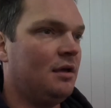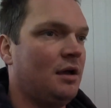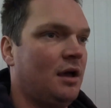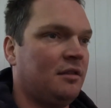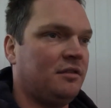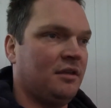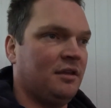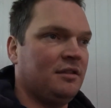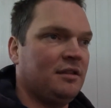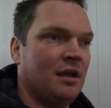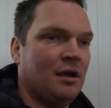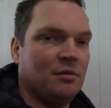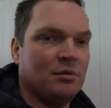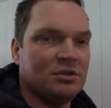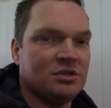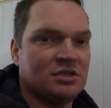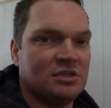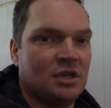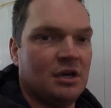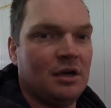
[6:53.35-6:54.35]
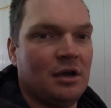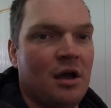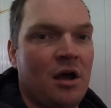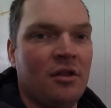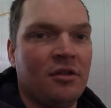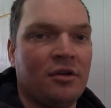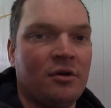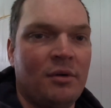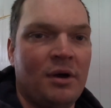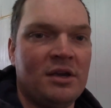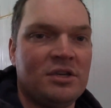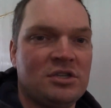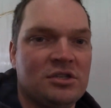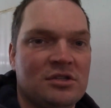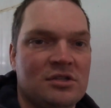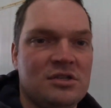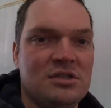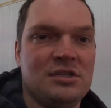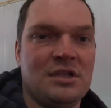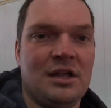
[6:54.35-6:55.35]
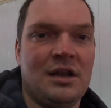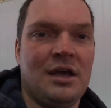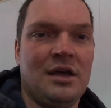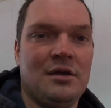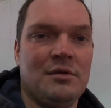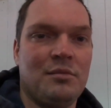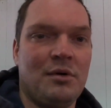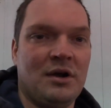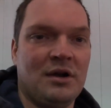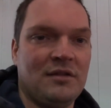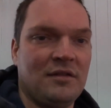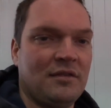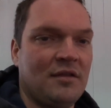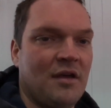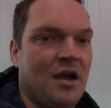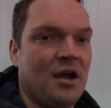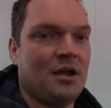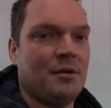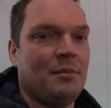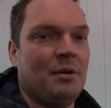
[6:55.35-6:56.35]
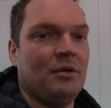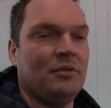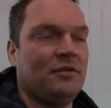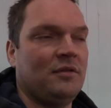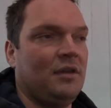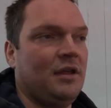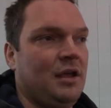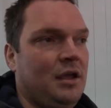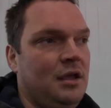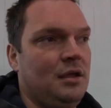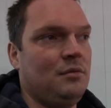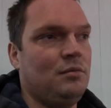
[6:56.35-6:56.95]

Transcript: I think that was all the questions that I wanted to talk about today.